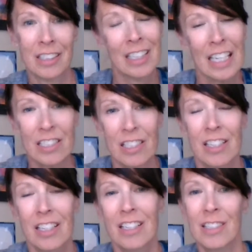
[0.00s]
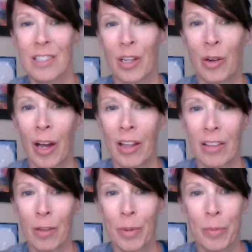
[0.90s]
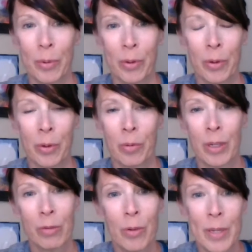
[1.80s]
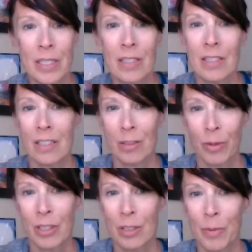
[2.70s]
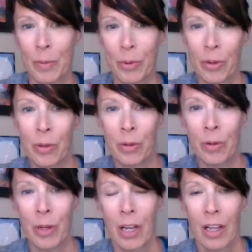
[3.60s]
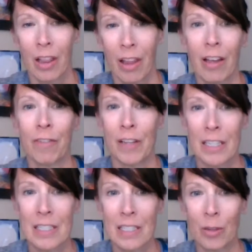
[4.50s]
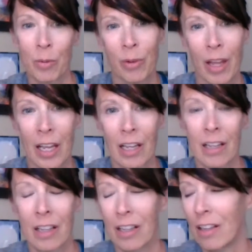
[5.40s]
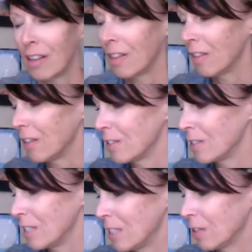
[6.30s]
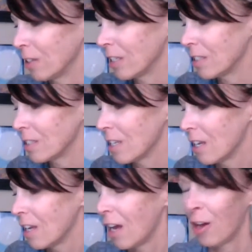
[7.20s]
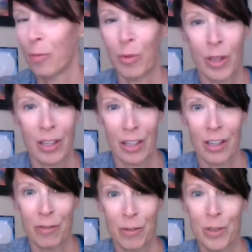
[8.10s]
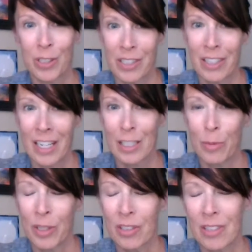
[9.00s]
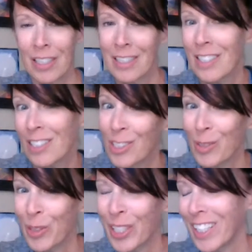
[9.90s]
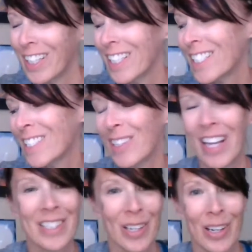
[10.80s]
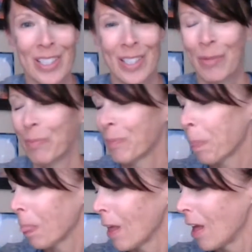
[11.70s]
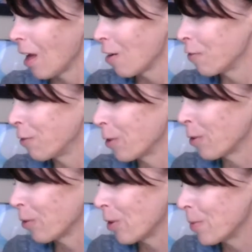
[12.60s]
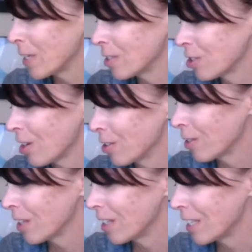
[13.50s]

neat. So I think people who read romances as well as people who like fantasy will like this series. I'm really looking forward to the next book. Sandy says she's working on it, so that's awesome. For the romance genre,